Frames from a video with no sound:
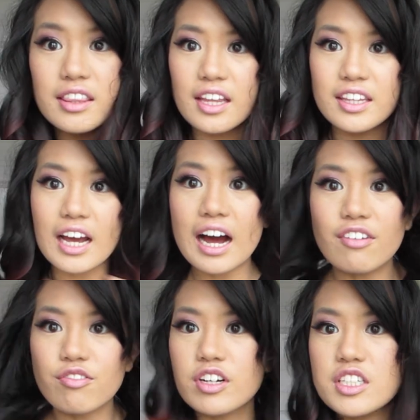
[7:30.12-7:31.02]
than the
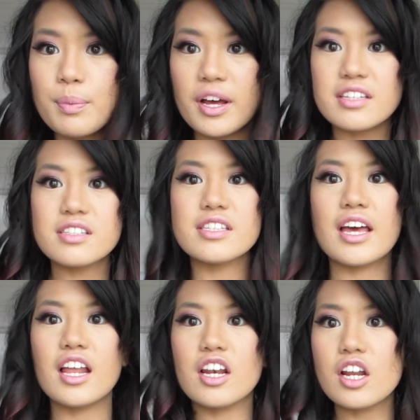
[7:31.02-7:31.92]
average person's
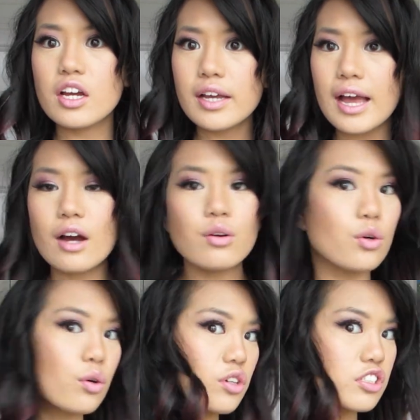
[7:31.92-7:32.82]
hair. Look how
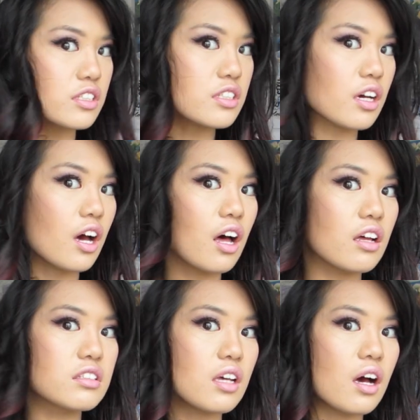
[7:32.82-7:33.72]
gorgeous the
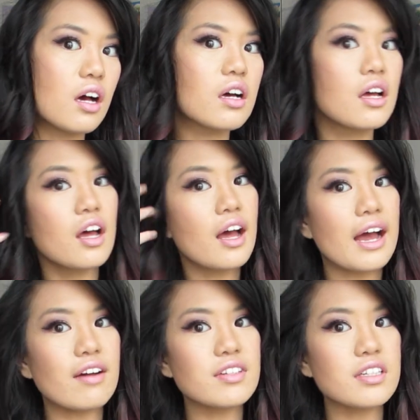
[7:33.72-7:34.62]
curls are. I
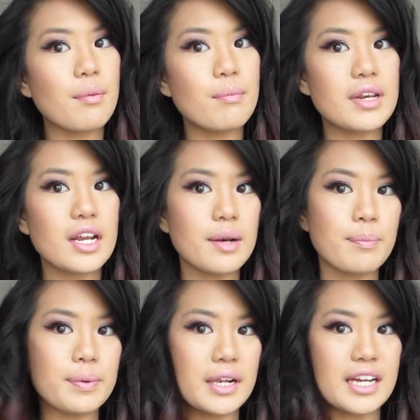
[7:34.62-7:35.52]
haven't
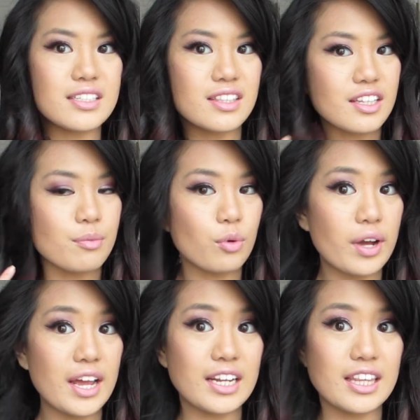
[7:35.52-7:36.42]
manipulated them
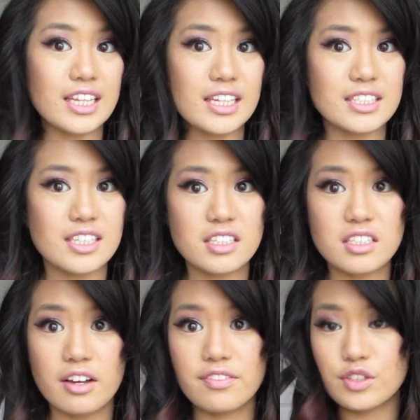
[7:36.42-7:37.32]
or anything since
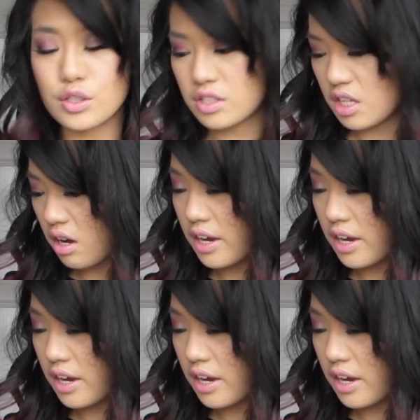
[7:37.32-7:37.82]
I've used the